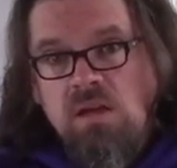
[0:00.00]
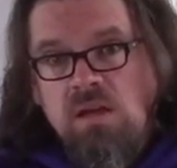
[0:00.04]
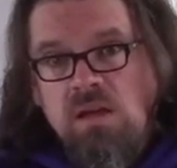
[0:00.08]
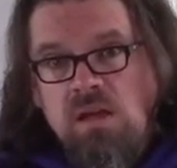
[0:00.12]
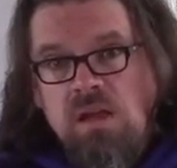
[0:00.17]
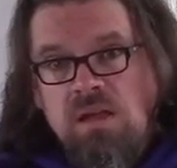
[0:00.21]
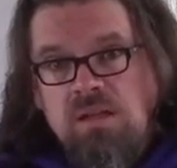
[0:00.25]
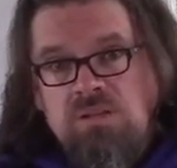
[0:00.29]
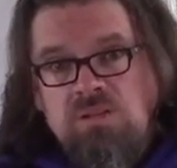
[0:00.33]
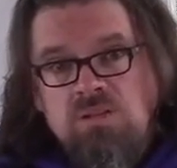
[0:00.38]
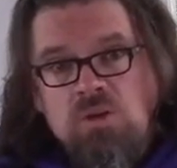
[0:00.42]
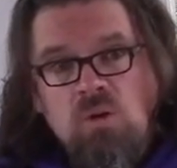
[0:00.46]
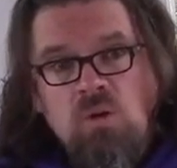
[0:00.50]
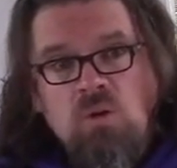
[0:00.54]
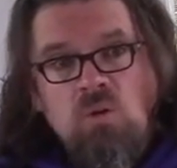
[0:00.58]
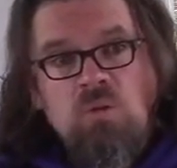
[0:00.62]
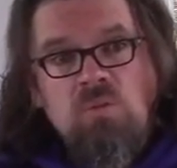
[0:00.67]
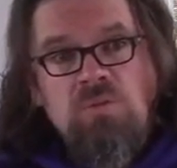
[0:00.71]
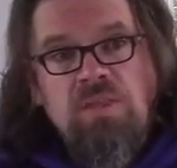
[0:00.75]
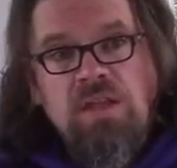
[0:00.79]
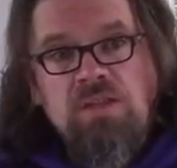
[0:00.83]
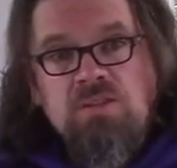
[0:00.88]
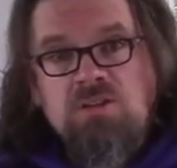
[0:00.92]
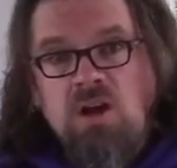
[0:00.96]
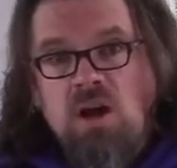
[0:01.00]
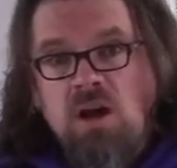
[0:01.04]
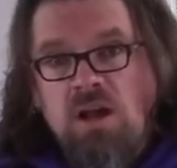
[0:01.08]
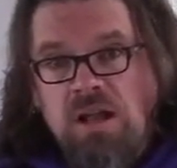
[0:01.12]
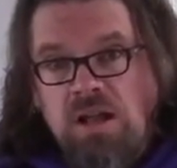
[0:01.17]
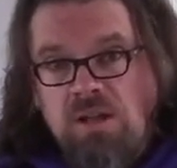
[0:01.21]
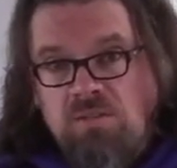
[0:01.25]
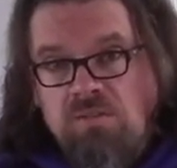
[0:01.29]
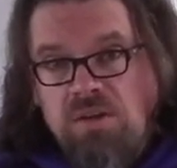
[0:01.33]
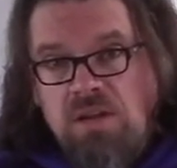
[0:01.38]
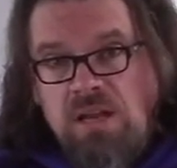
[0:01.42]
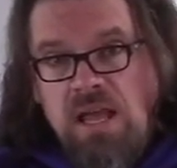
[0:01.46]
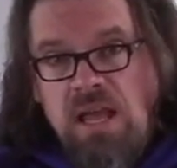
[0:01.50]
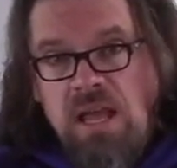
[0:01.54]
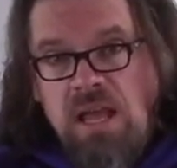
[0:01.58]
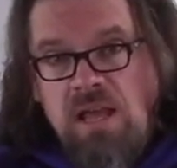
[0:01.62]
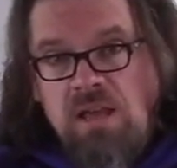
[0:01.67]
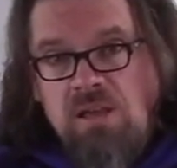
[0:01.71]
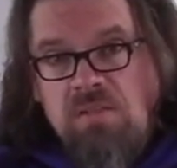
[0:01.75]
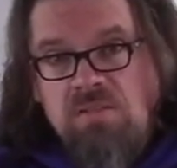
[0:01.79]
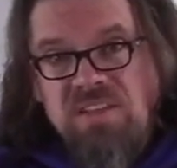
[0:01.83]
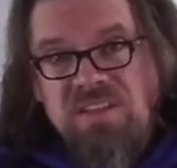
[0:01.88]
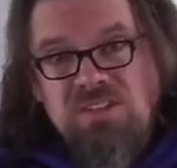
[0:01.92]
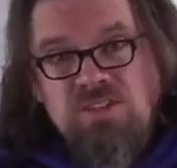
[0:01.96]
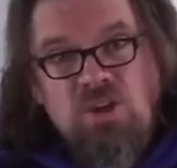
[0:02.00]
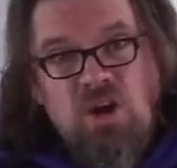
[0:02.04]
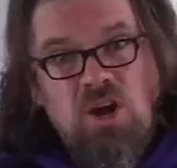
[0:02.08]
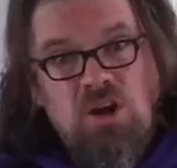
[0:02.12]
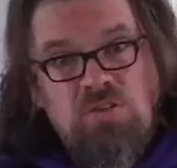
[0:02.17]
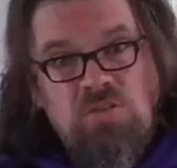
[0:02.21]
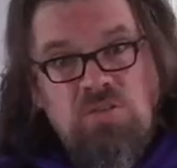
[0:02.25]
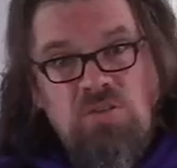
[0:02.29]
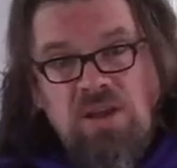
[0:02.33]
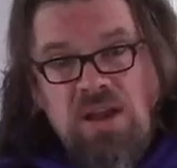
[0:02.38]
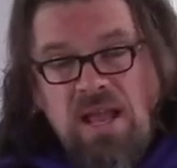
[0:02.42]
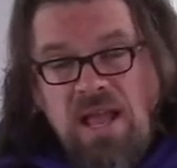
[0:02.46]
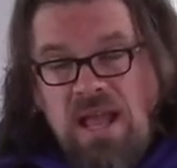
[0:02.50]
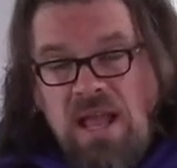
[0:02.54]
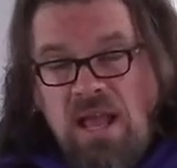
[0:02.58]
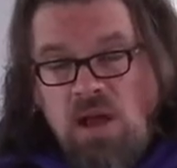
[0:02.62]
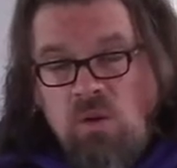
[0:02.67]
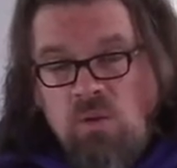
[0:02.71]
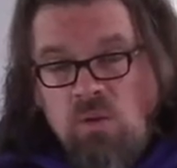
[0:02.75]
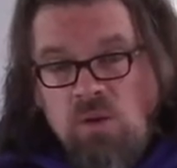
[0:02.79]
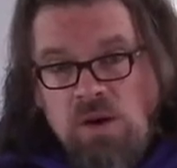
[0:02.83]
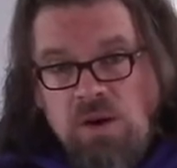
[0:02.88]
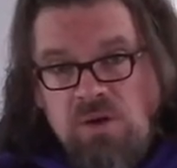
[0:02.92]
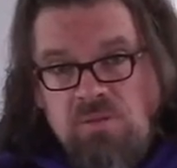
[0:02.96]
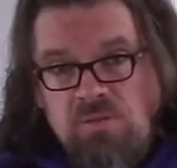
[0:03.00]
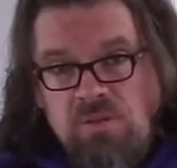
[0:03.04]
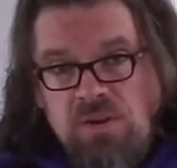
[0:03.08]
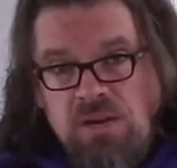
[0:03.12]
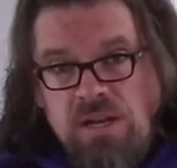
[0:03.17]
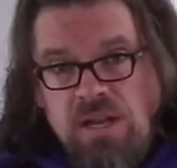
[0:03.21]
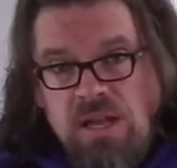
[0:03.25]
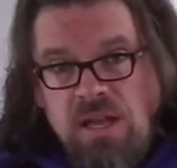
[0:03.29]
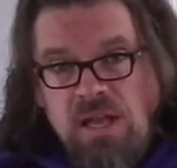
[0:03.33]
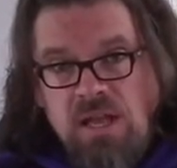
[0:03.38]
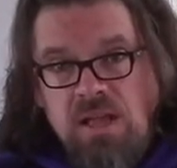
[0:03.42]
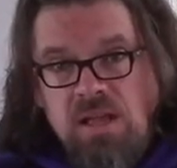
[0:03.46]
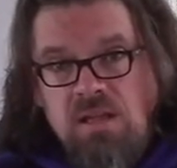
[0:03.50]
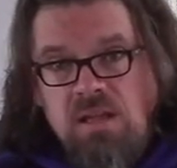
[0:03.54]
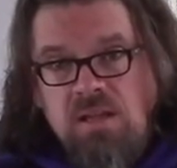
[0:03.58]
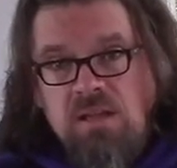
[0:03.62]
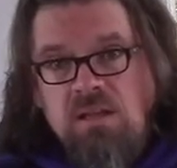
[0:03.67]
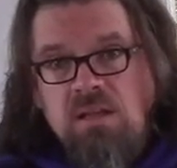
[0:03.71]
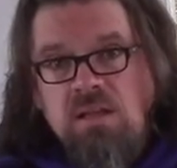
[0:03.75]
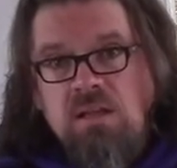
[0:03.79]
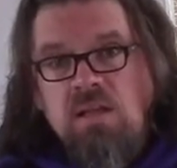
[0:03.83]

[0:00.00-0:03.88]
And so they talk every day. They talk for an hour every day.